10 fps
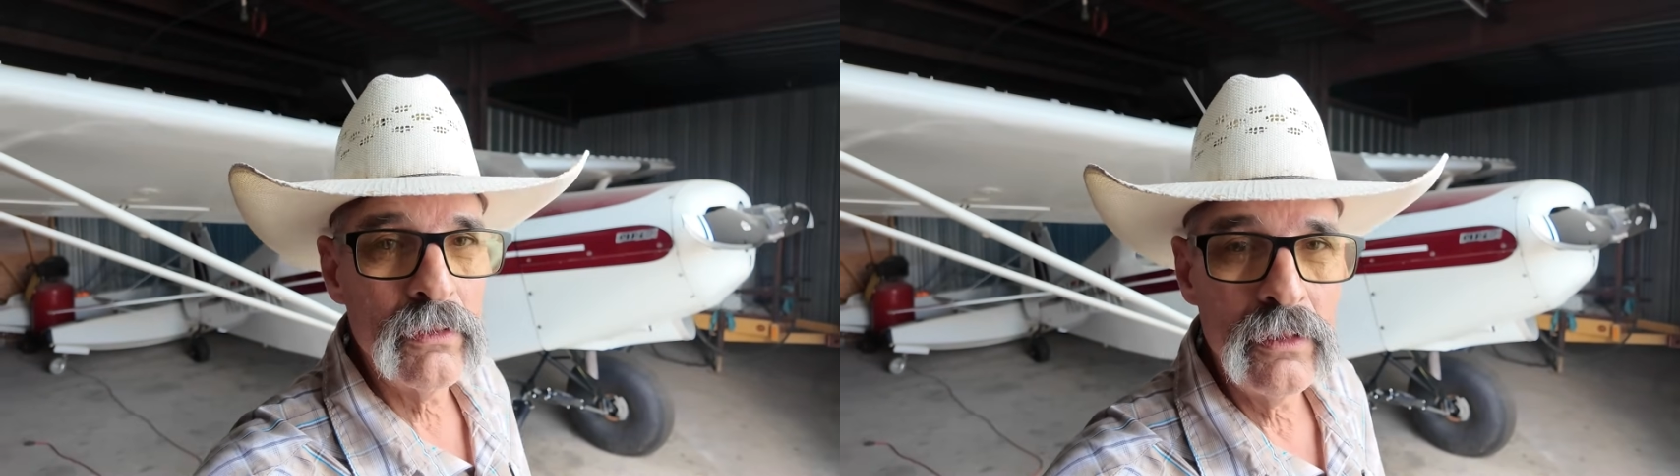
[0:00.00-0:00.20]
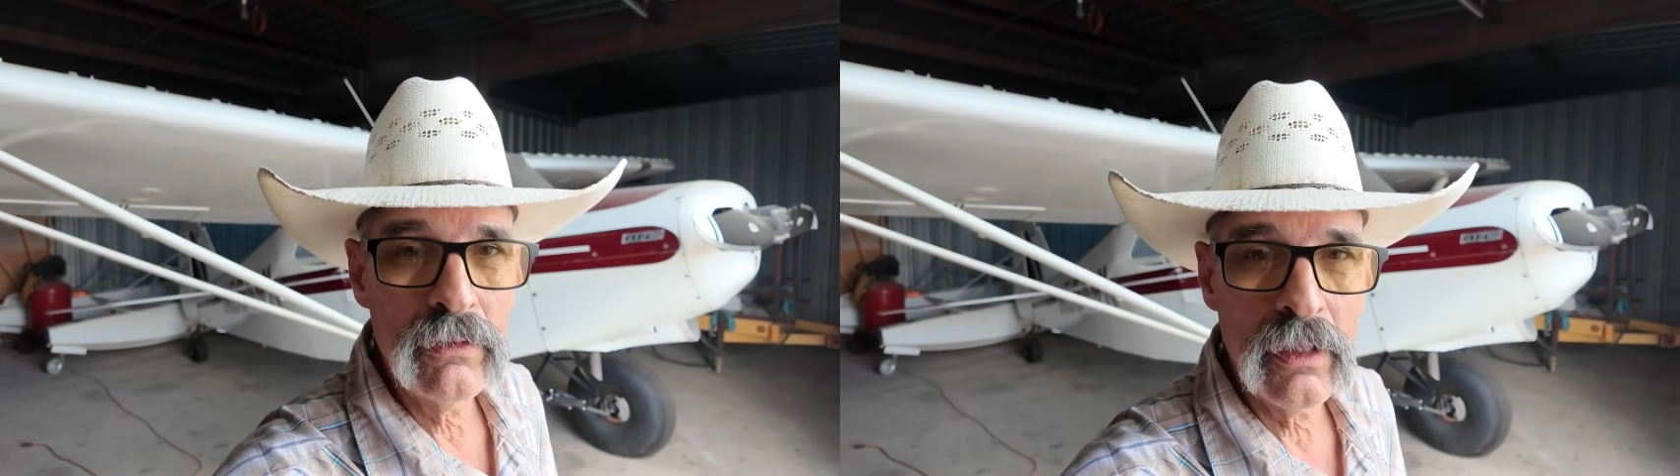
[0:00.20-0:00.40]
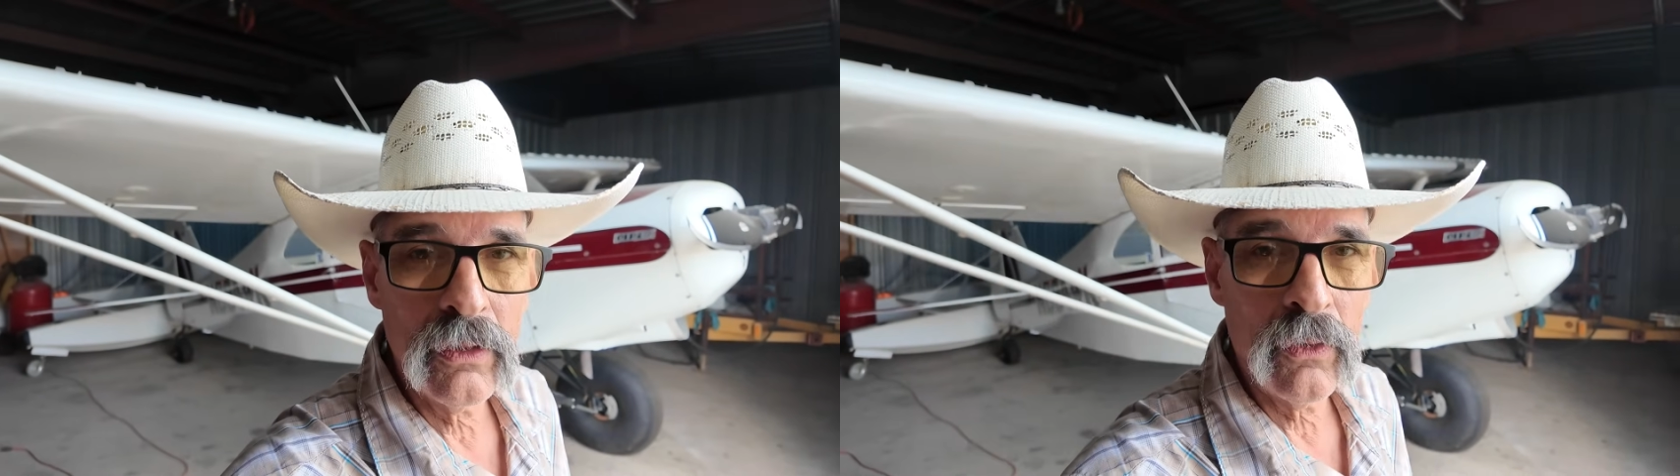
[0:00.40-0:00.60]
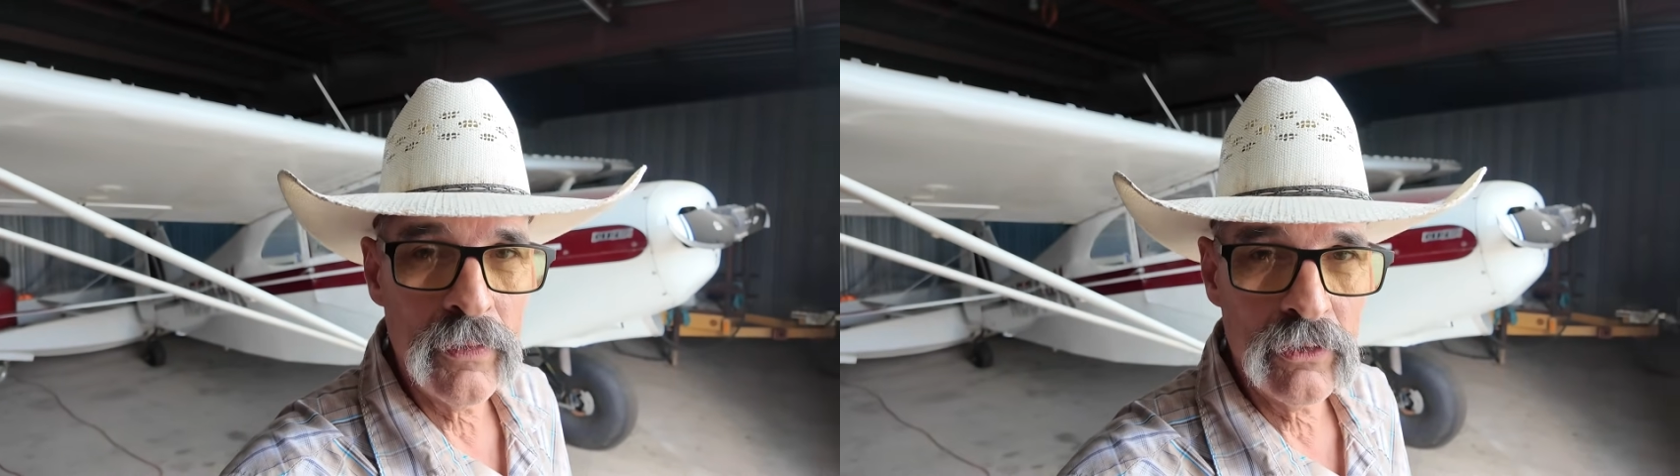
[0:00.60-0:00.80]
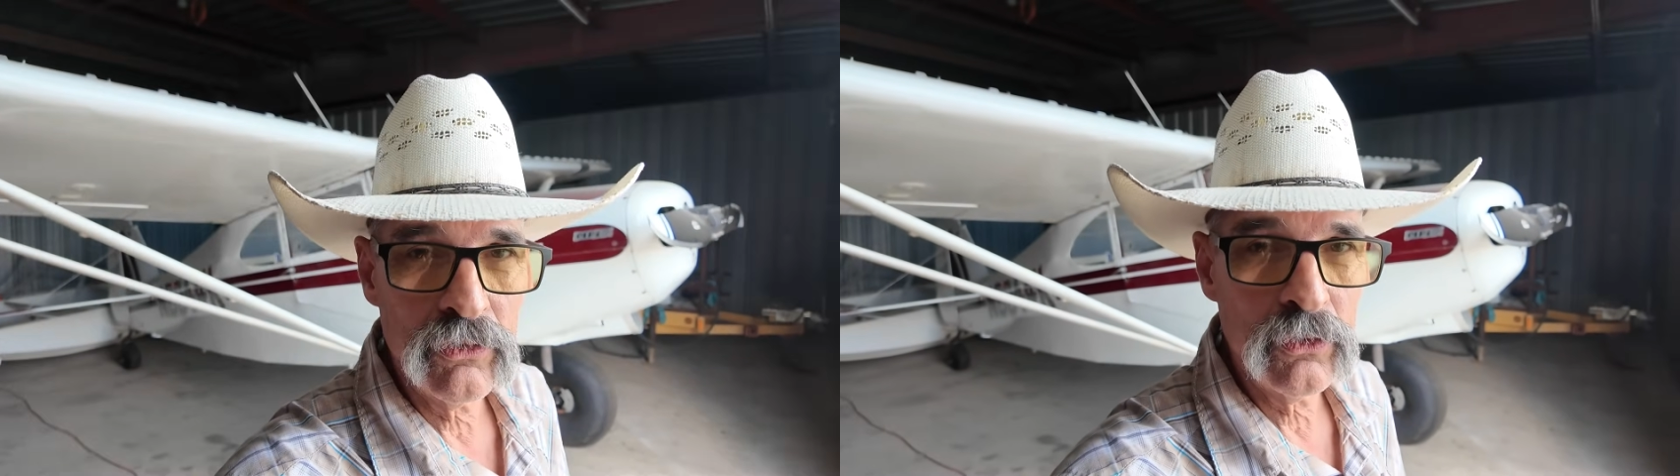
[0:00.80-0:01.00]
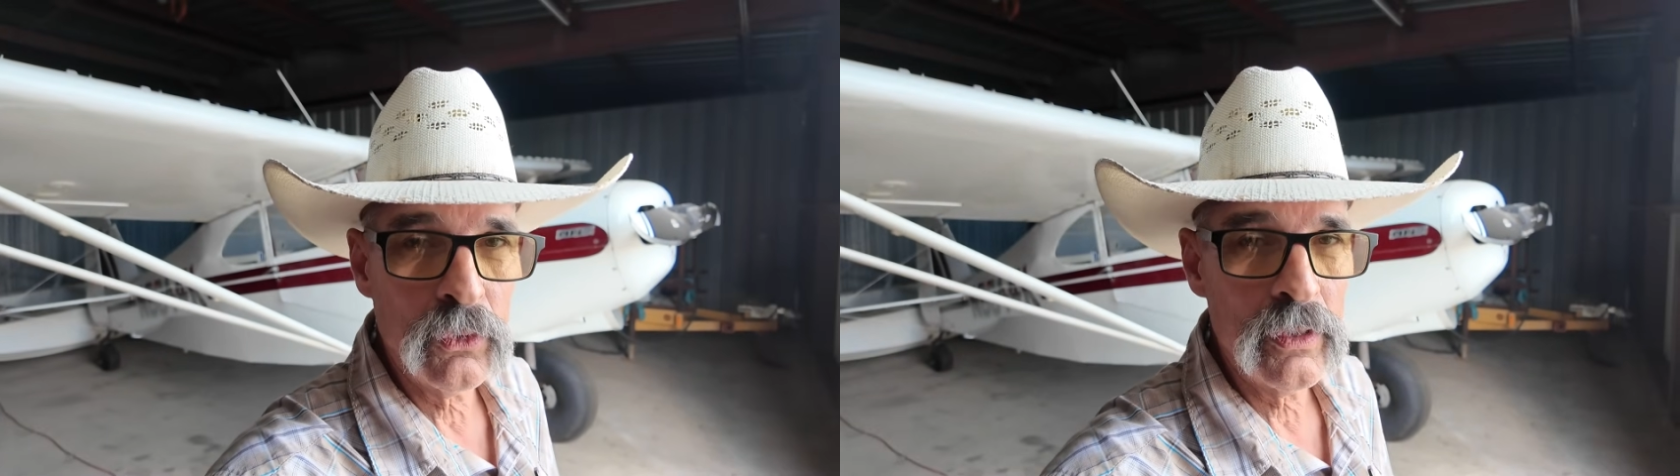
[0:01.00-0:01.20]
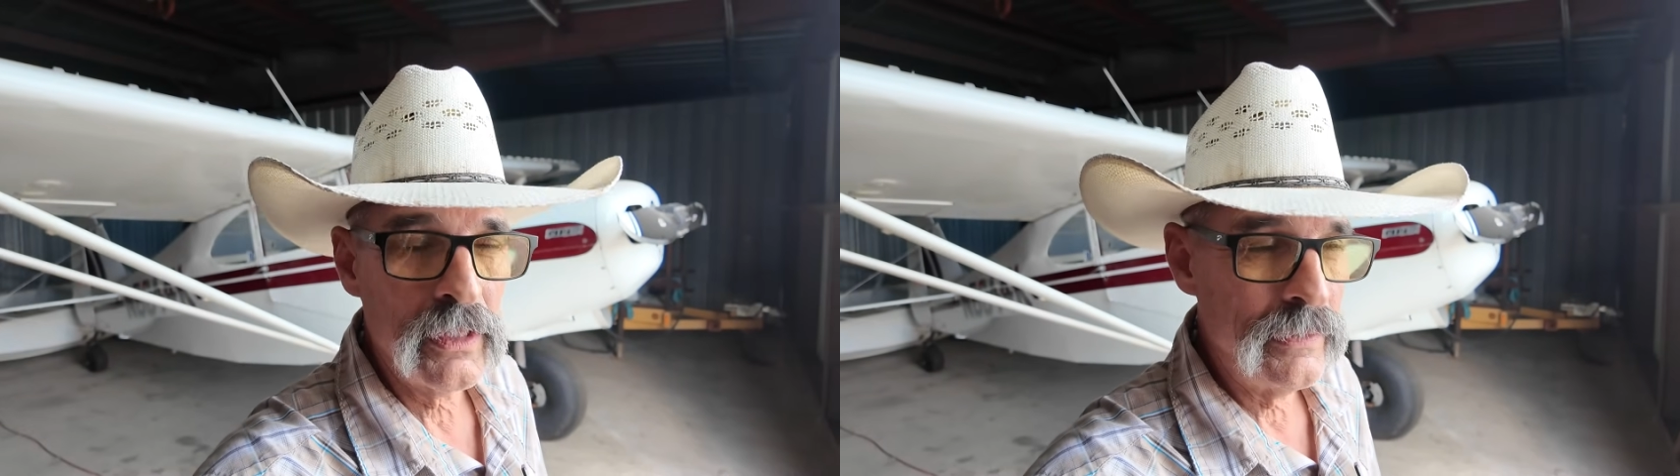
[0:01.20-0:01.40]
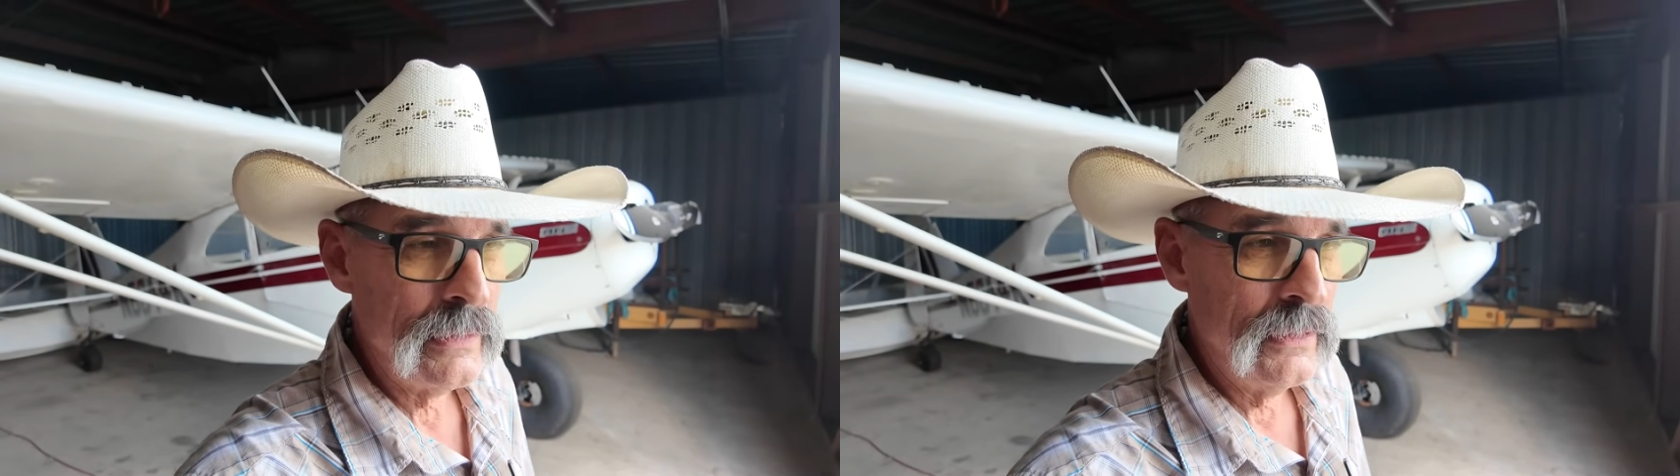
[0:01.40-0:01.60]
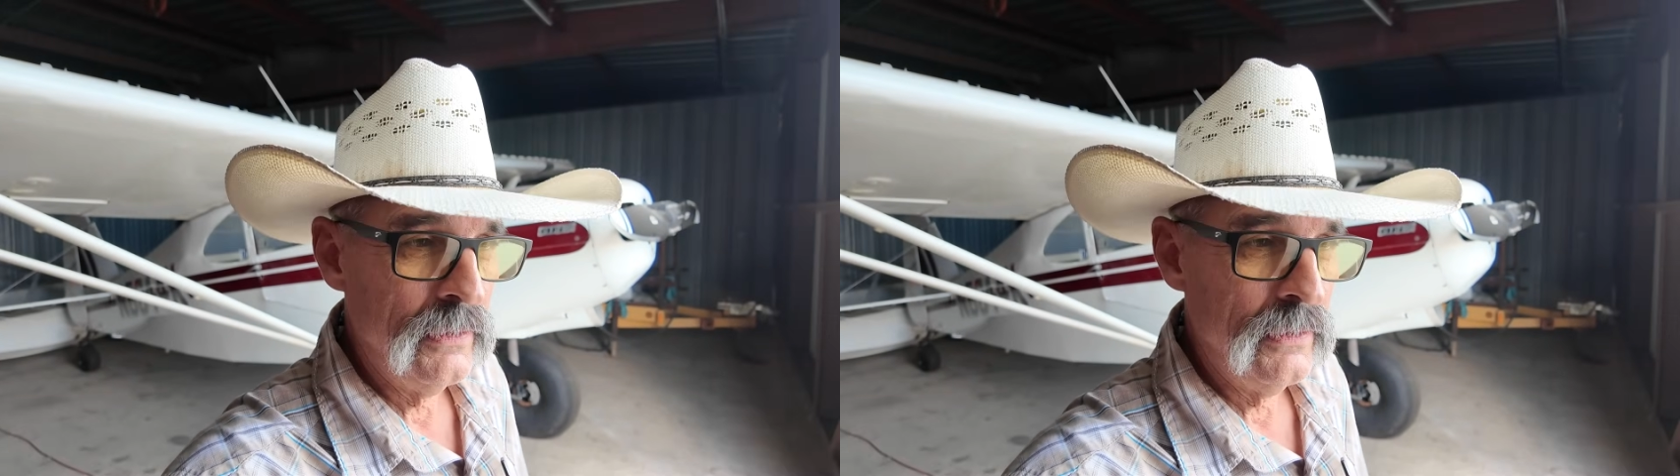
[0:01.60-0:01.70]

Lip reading: detail on that story